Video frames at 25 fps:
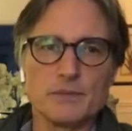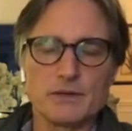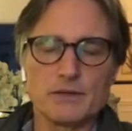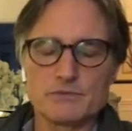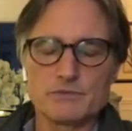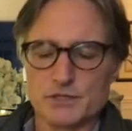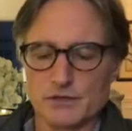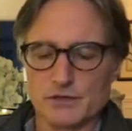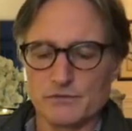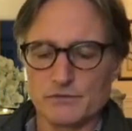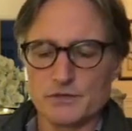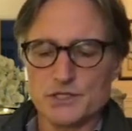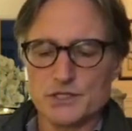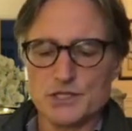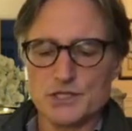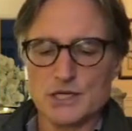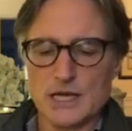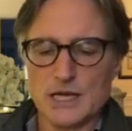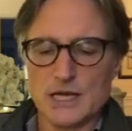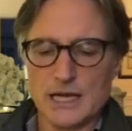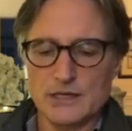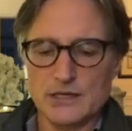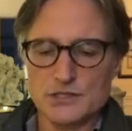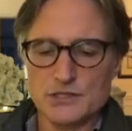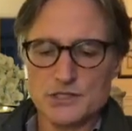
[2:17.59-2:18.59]
BitReserve was
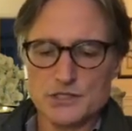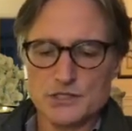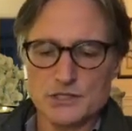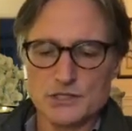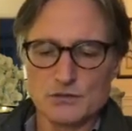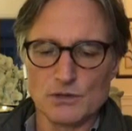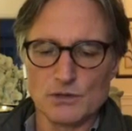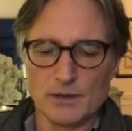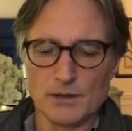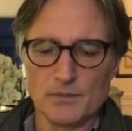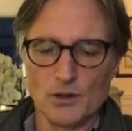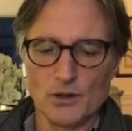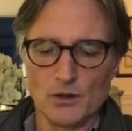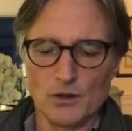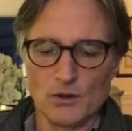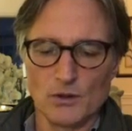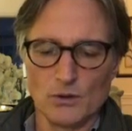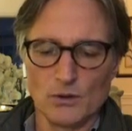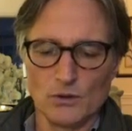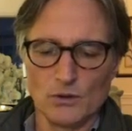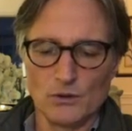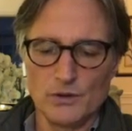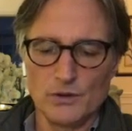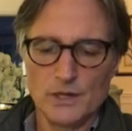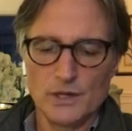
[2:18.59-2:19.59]
changed to
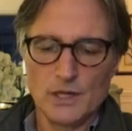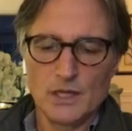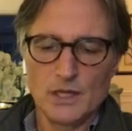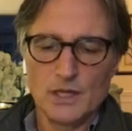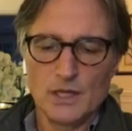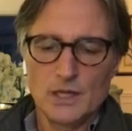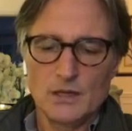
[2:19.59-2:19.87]
Uphold